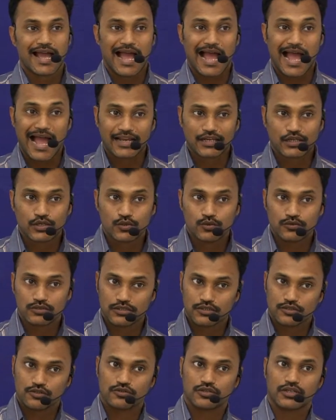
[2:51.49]
actual
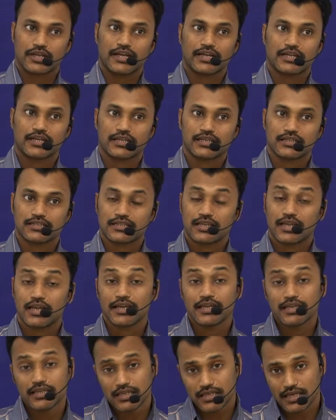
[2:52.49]
societies
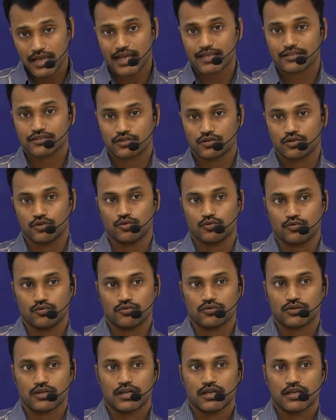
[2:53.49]
he has
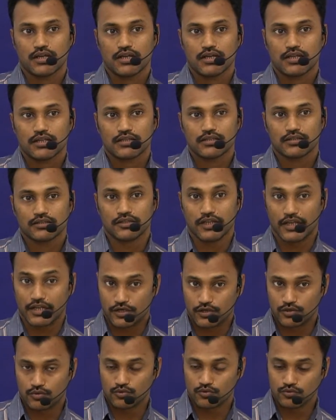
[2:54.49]
known,
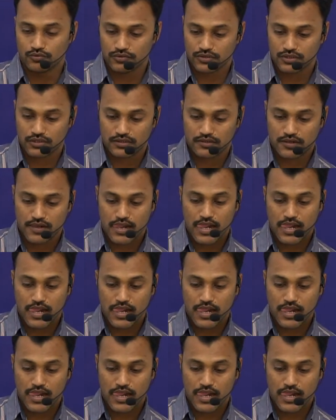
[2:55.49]
their rules